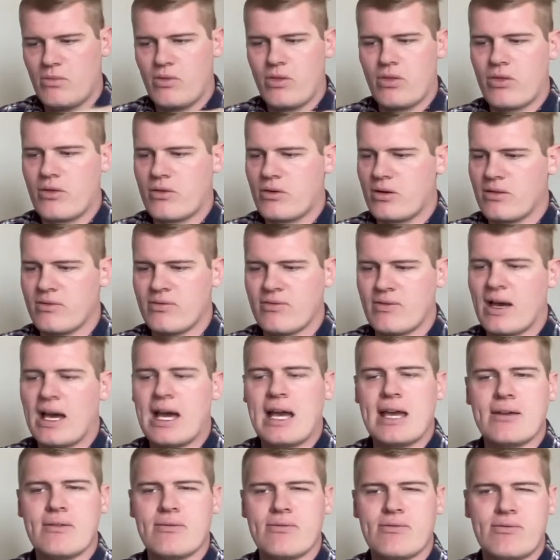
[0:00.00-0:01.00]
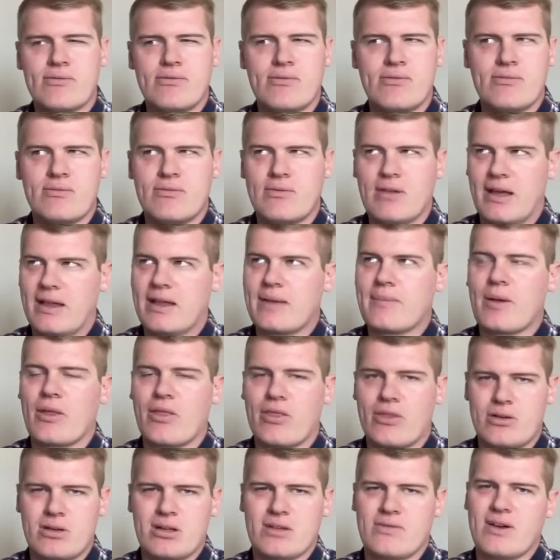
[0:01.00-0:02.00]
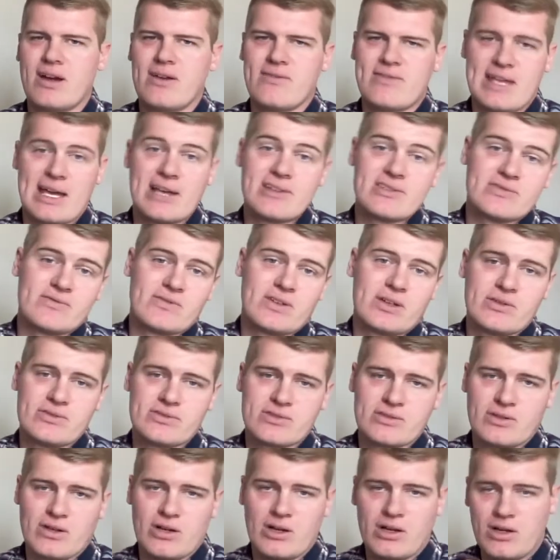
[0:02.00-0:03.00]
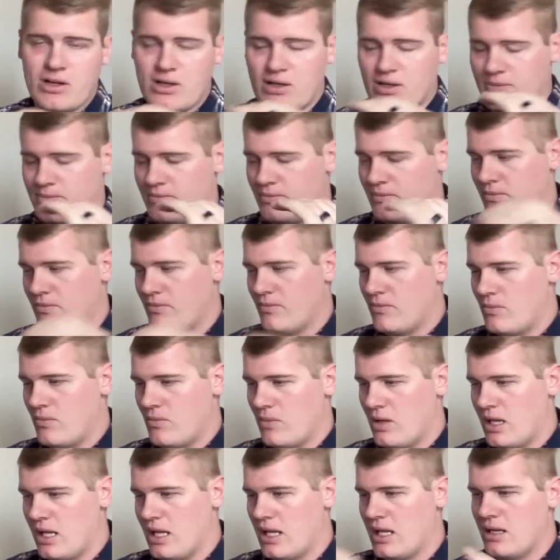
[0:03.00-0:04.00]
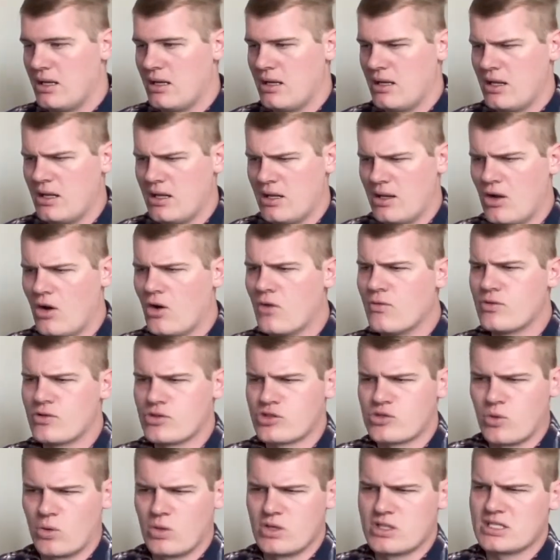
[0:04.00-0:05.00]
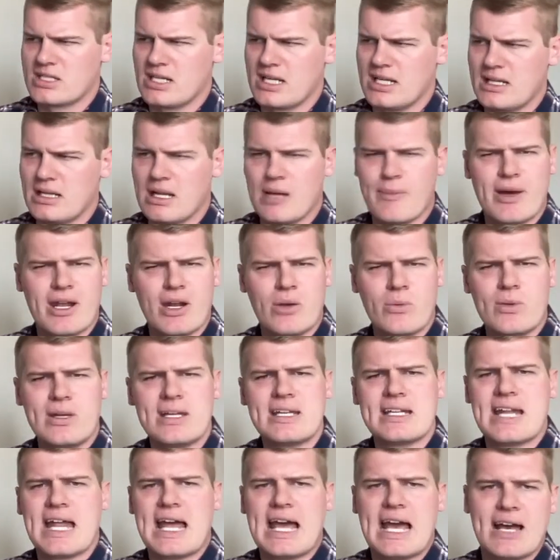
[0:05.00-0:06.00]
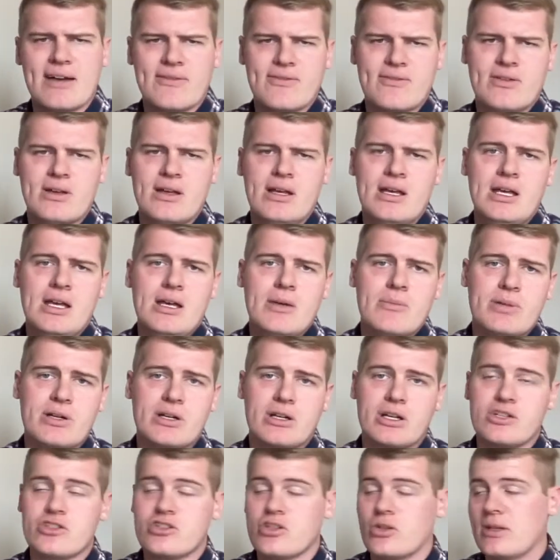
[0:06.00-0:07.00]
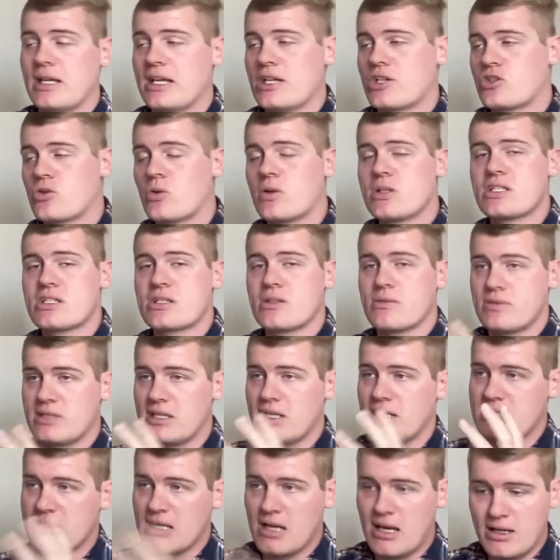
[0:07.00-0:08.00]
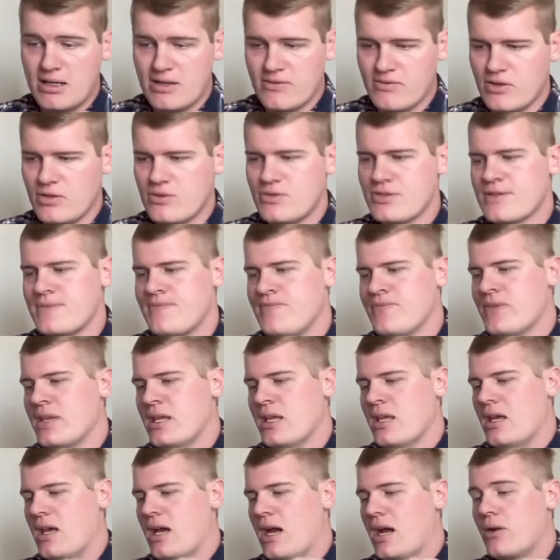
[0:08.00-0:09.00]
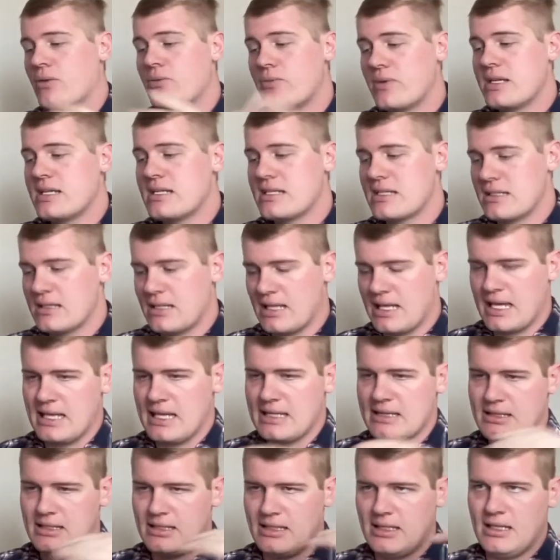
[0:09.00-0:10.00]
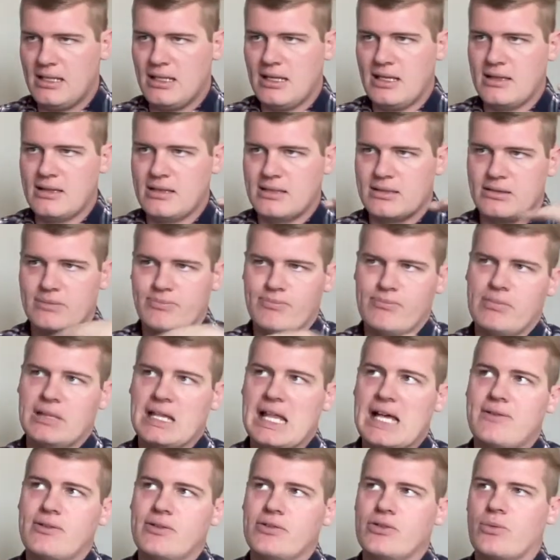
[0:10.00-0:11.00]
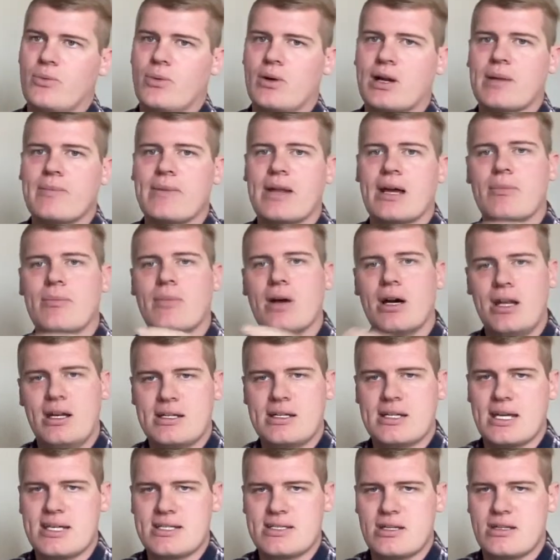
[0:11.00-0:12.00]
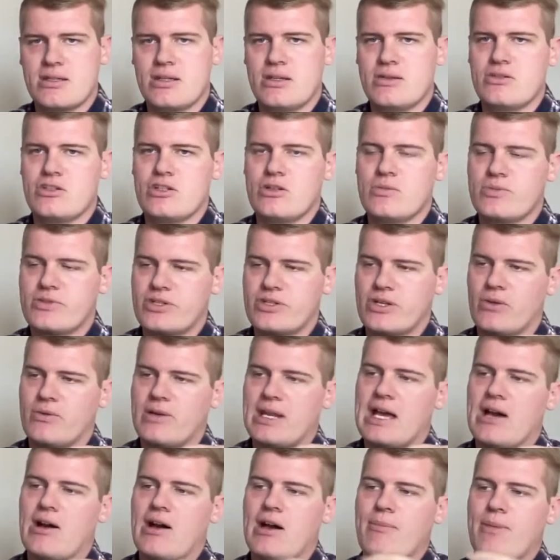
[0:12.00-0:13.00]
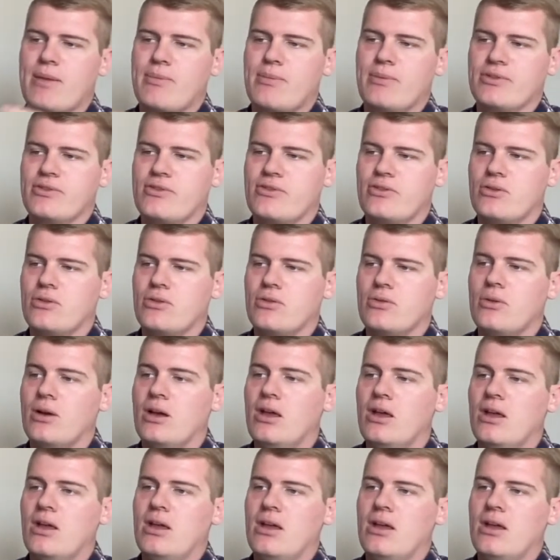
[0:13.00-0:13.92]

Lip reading: 35,000 views in over shorts in about a week and a half period. So like shorts did a ton of views. I recently hit the level to where I'm now monetized on YouTube, so now I'm able to